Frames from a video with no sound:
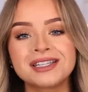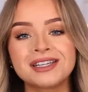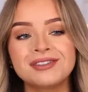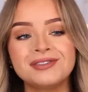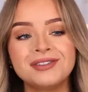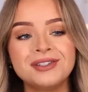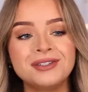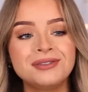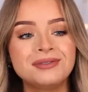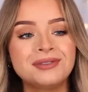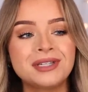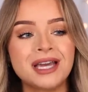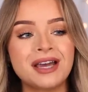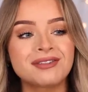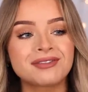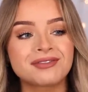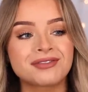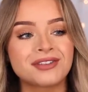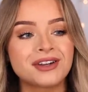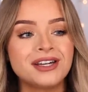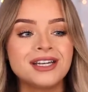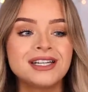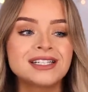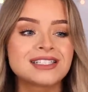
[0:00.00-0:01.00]
If you get
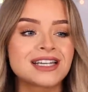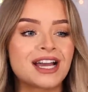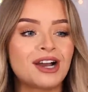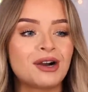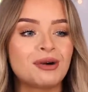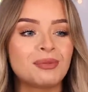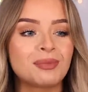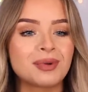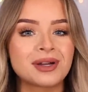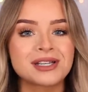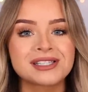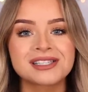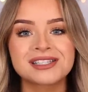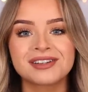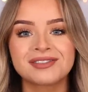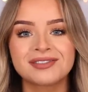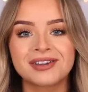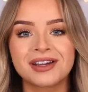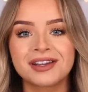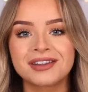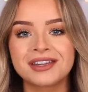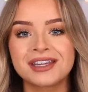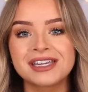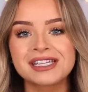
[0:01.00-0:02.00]
freaked out by stuff
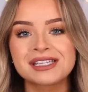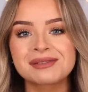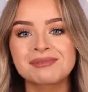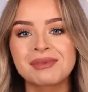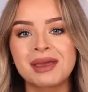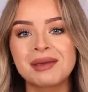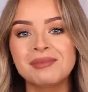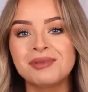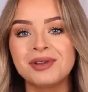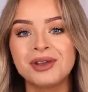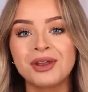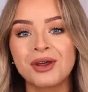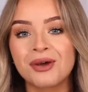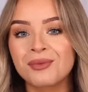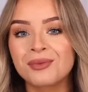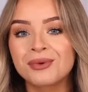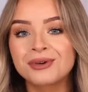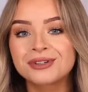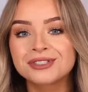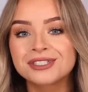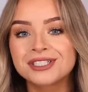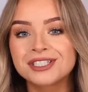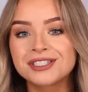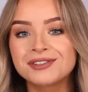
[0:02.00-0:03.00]
like this, maybe don't
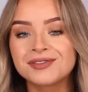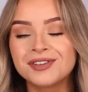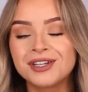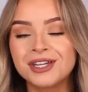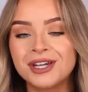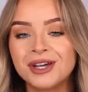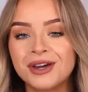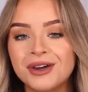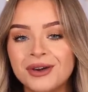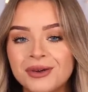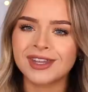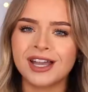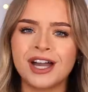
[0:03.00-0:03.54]
watch this video.